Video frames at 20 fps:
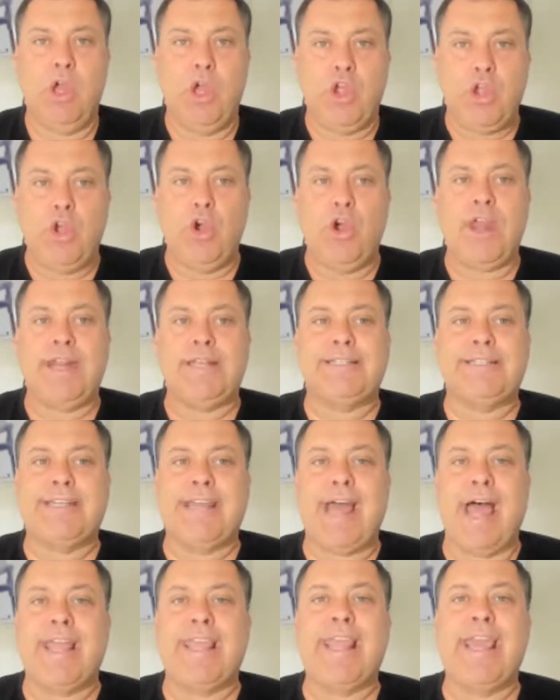You're going to
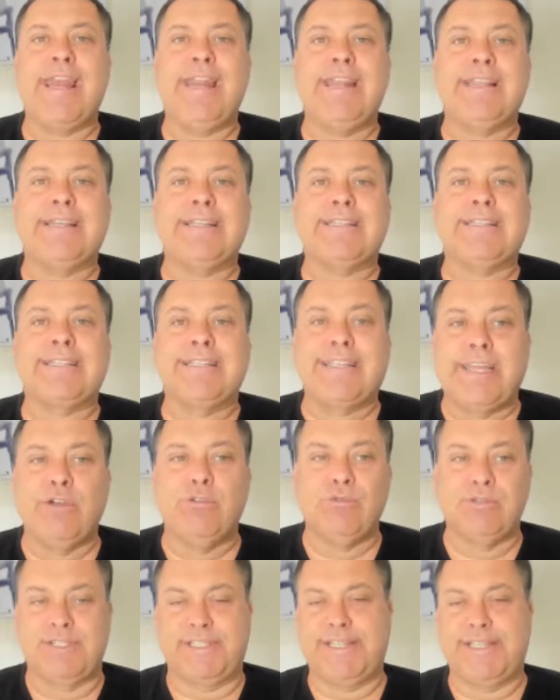start getting the
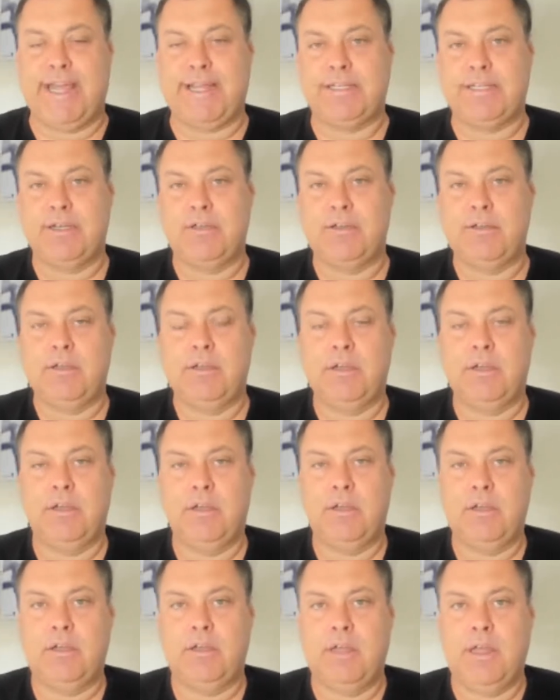skill set
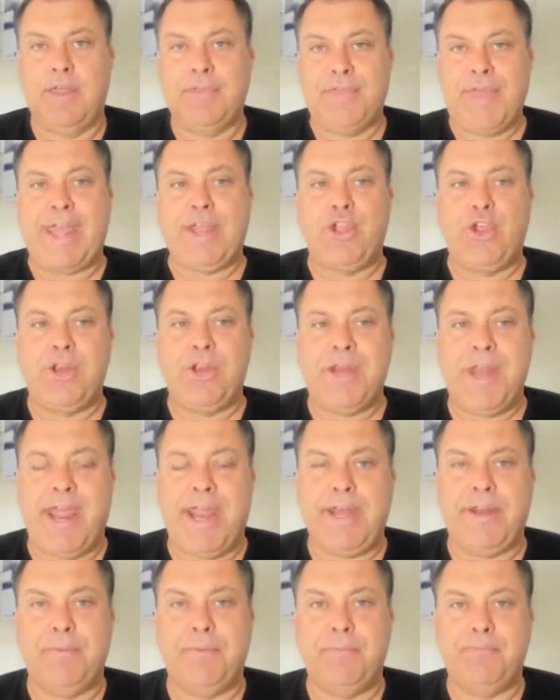that you
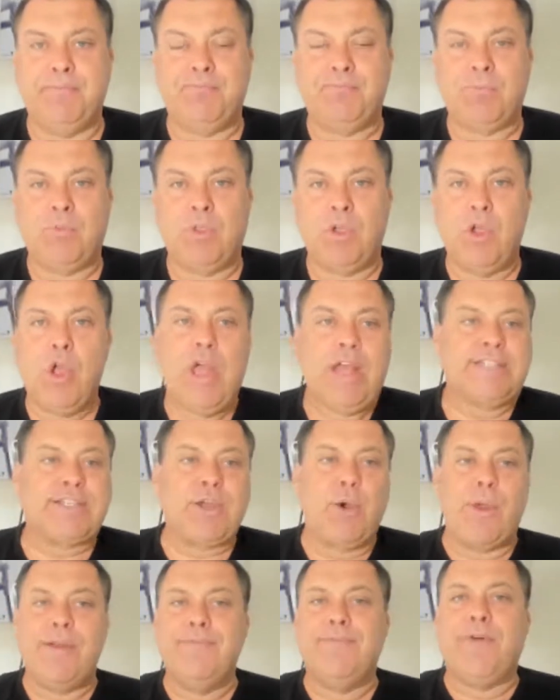need.
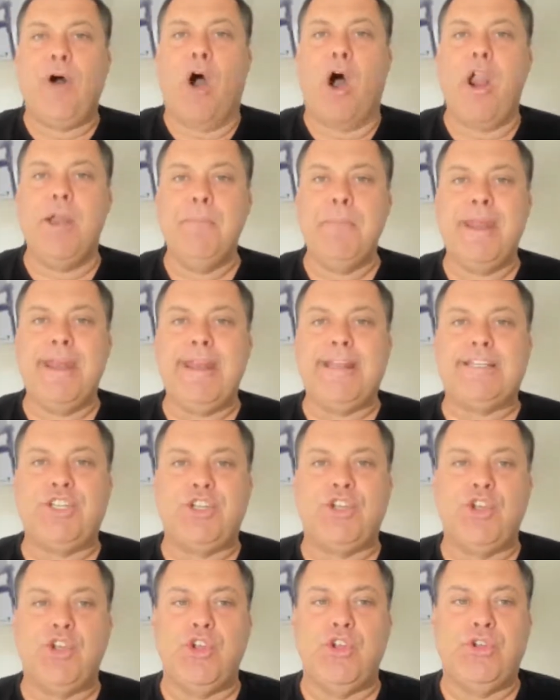So environment is
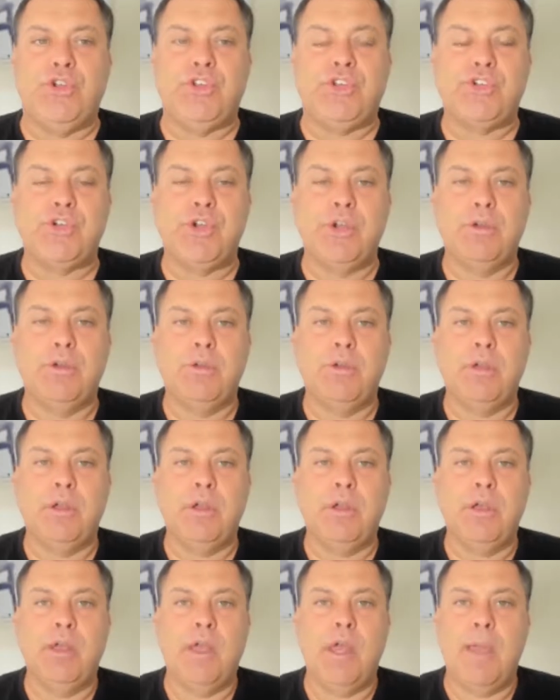huge,
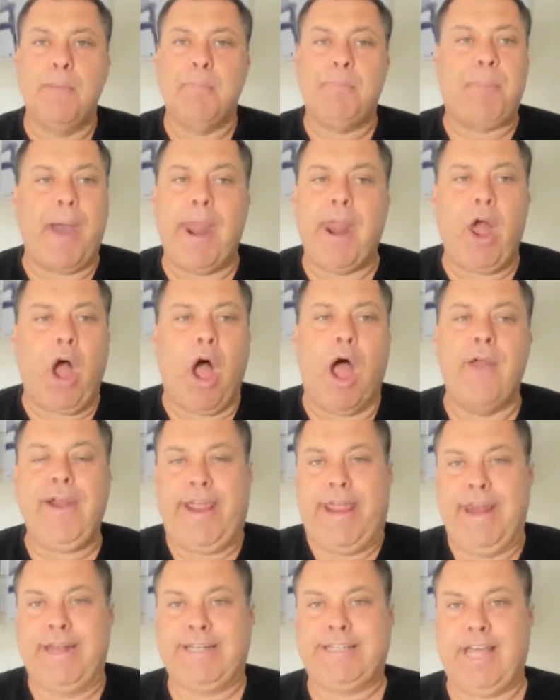but I
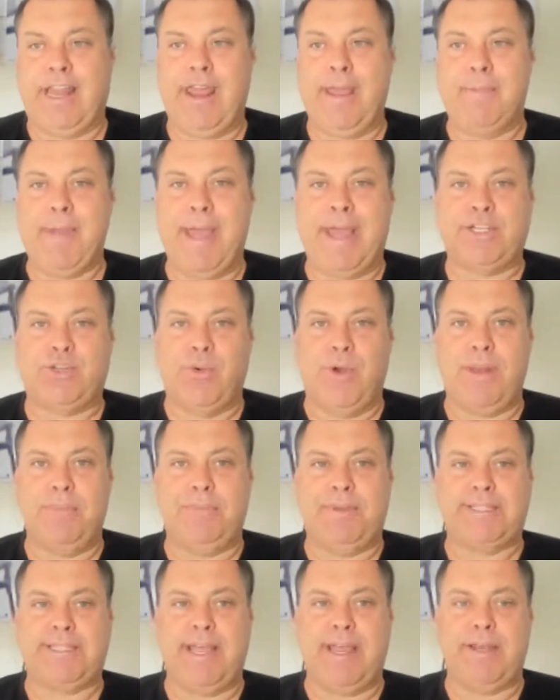reckon it's only about
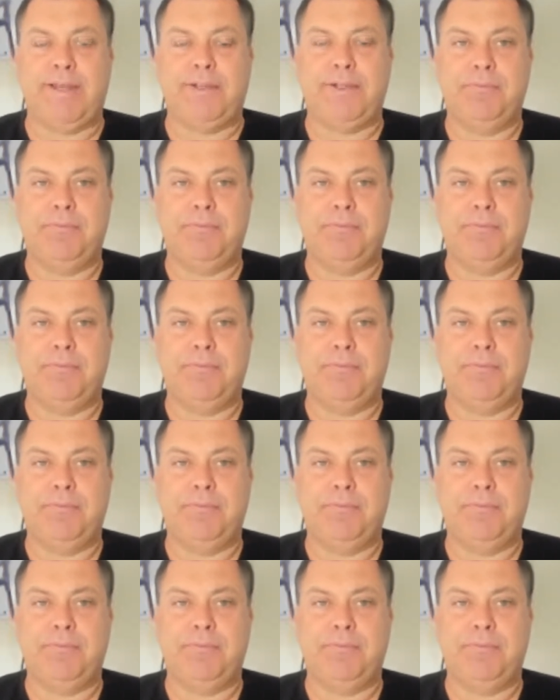20%.